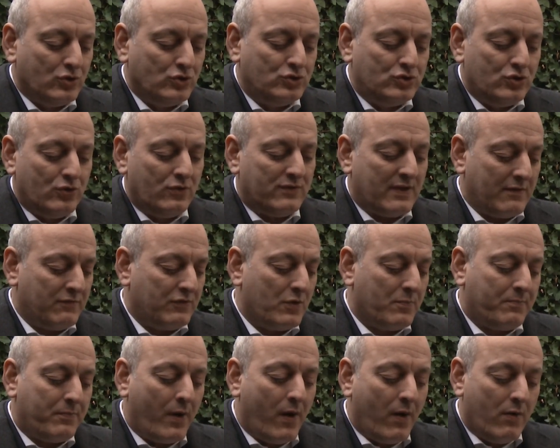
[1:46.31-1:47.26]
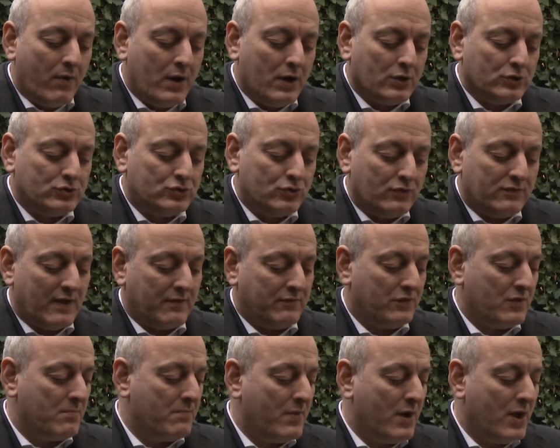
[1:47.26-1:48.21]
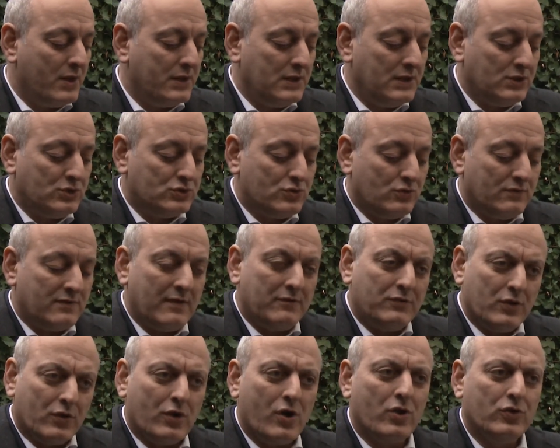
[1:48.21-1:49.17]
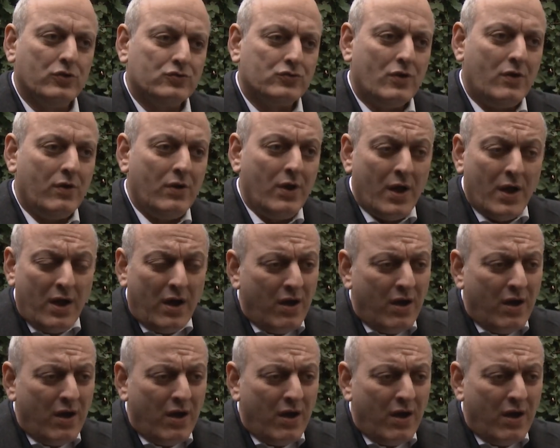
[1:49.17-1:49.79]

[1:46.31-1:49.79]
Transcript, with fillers: Jews have the power, Jews have the money, Jews have the control.